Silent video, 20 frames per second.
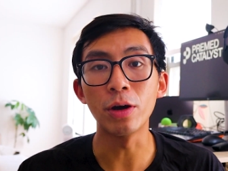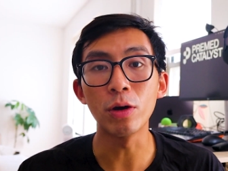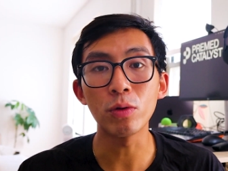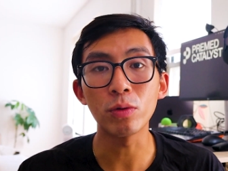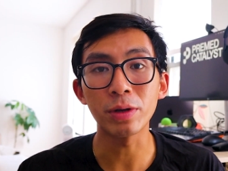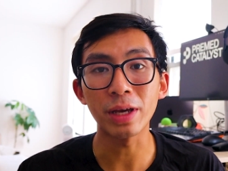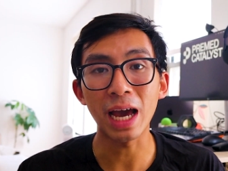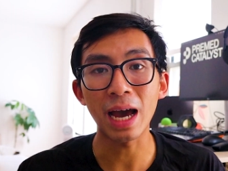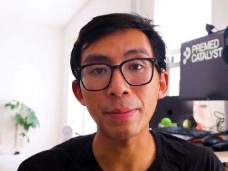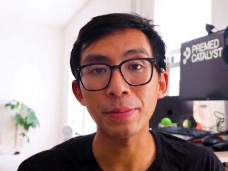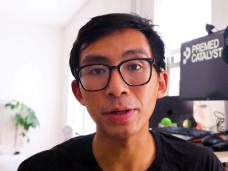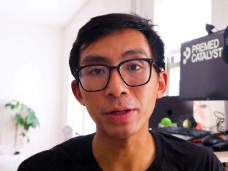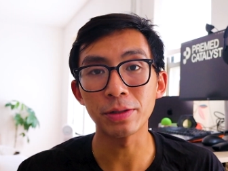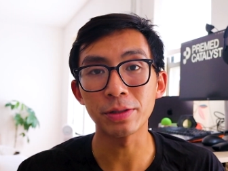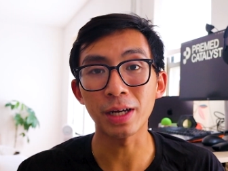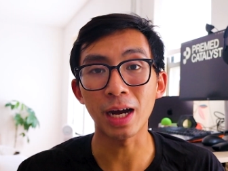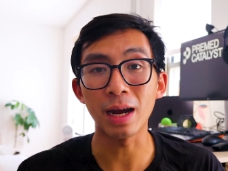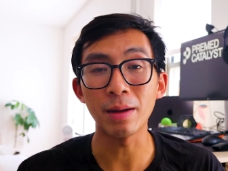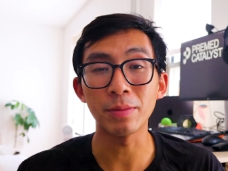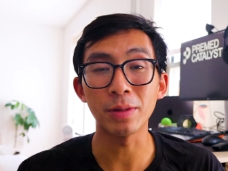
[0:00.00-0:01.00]
no gap year
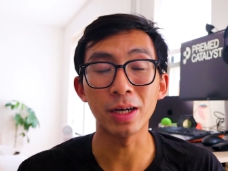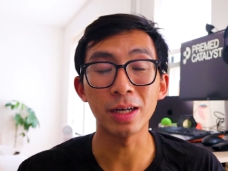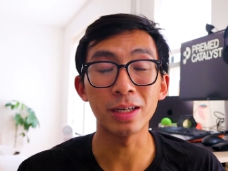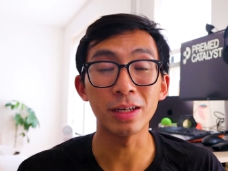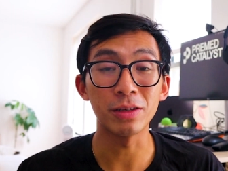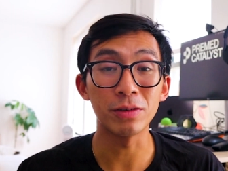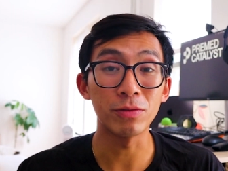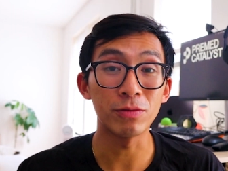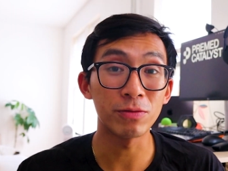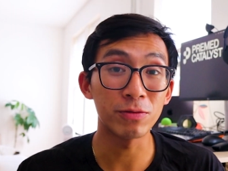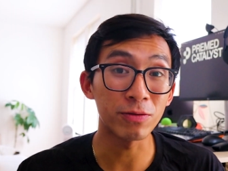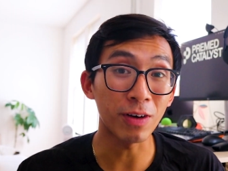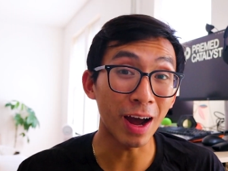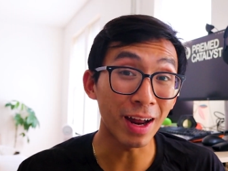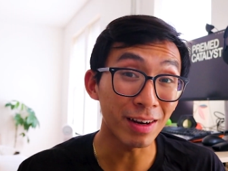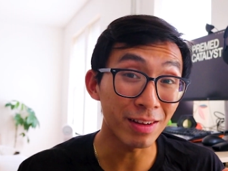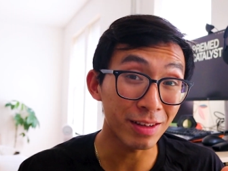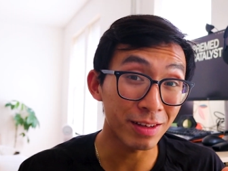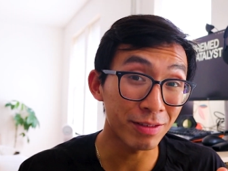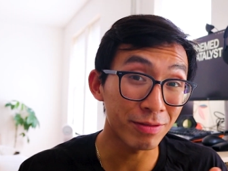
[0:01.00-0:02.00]
timeline and you
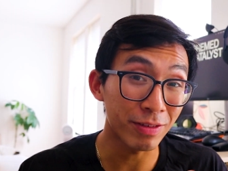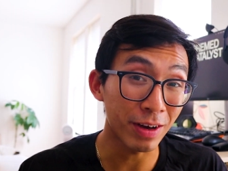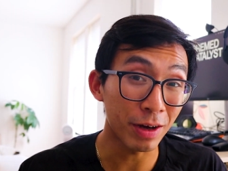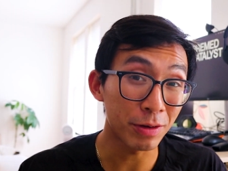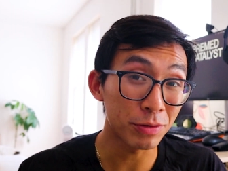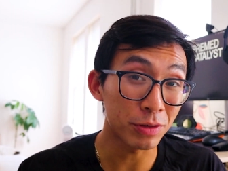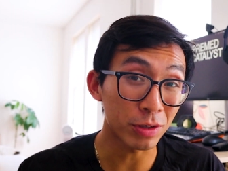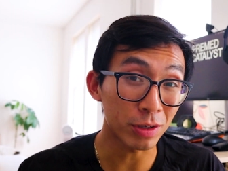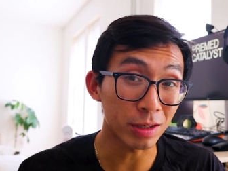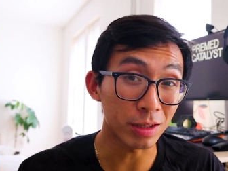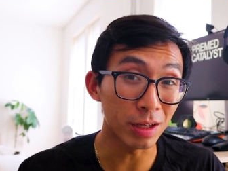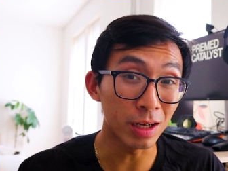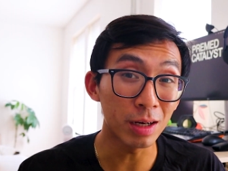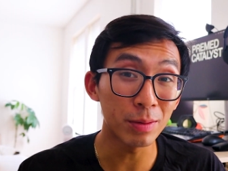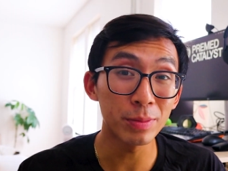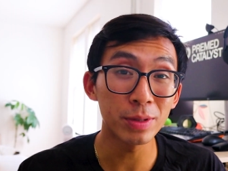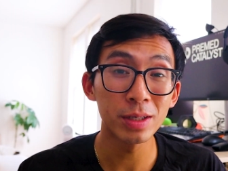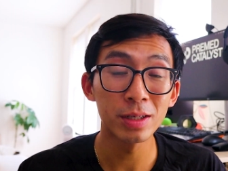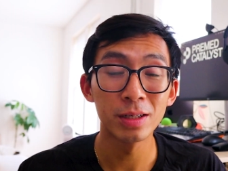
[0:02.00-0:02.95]
finally found your club,